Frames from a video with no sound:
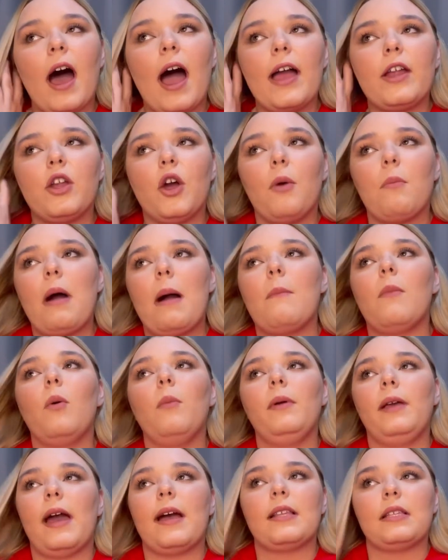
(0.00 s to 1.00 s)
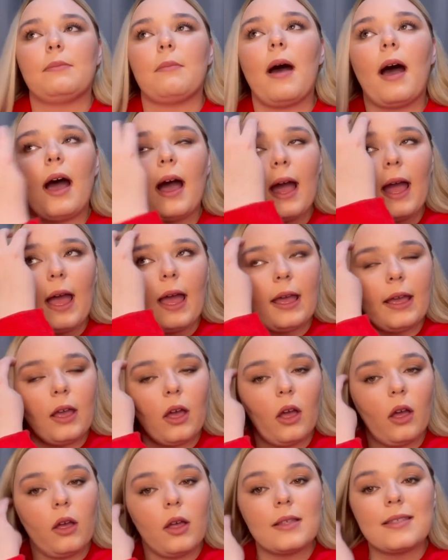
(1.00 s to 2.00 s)
I know my mum gets
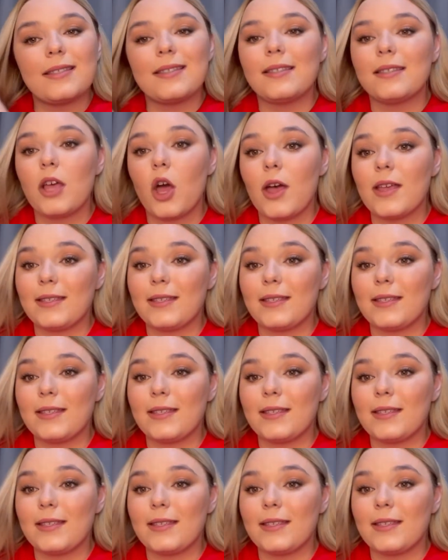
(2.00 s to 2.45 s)
her